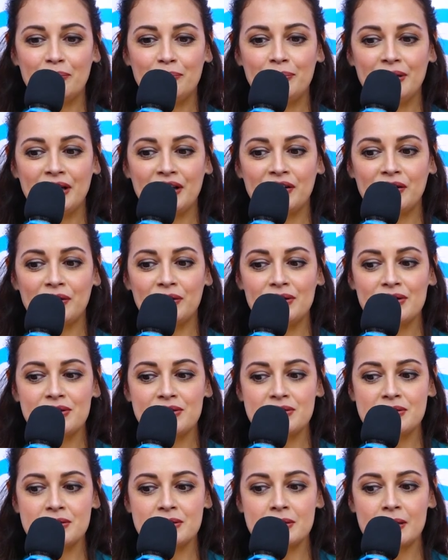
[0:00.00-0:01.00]

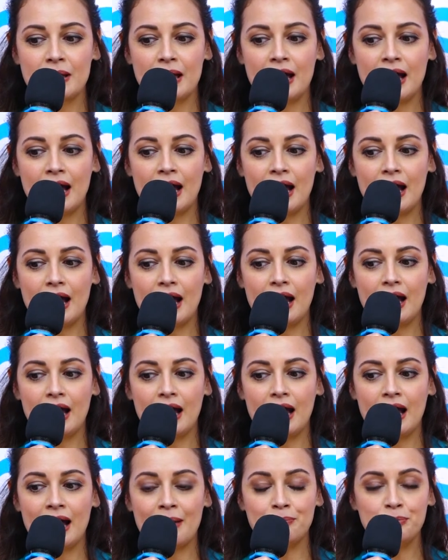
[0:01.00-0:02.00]
because
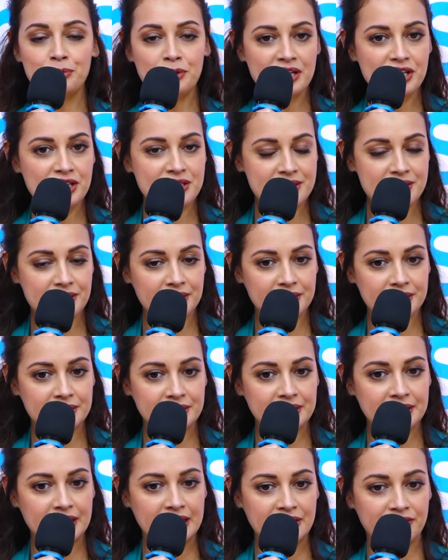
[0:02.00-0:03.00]
I'm pretty
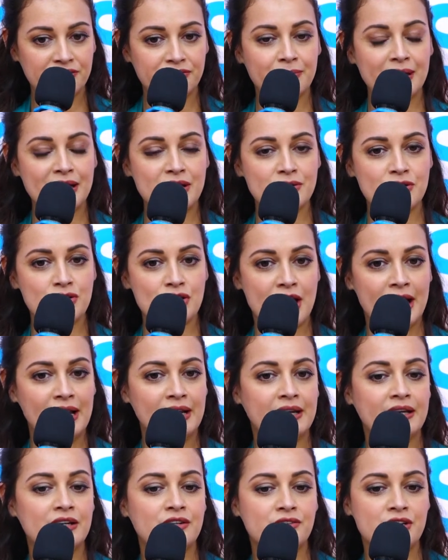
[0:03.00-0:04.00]
certain that if my
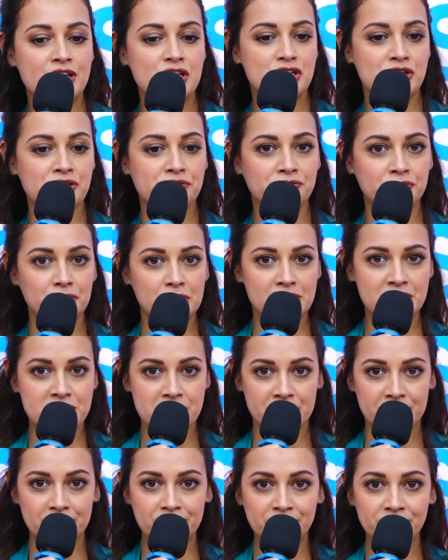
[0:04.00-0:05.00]
child had reached full
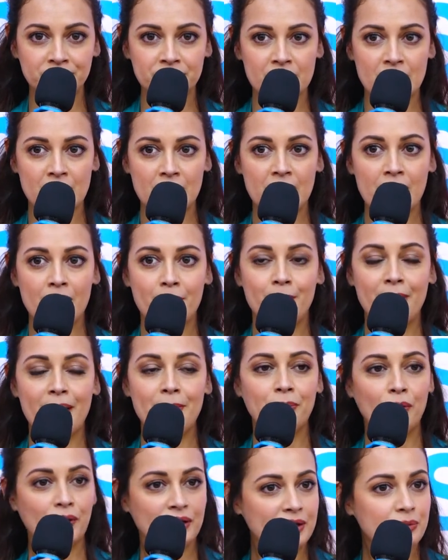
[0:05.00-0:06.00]
term, my
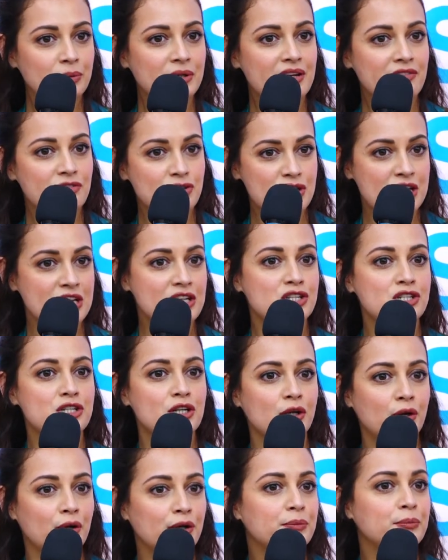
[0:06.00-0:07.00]
body would have changed a
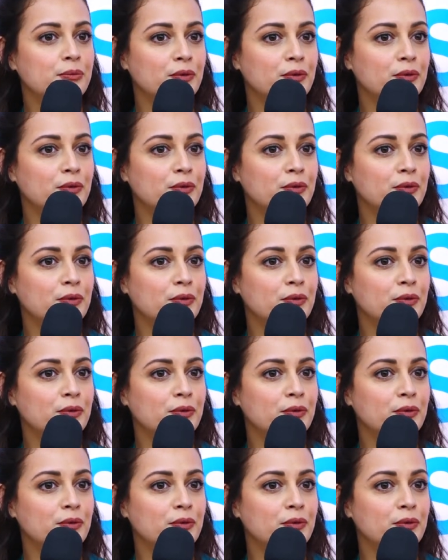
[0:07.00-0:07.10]
lot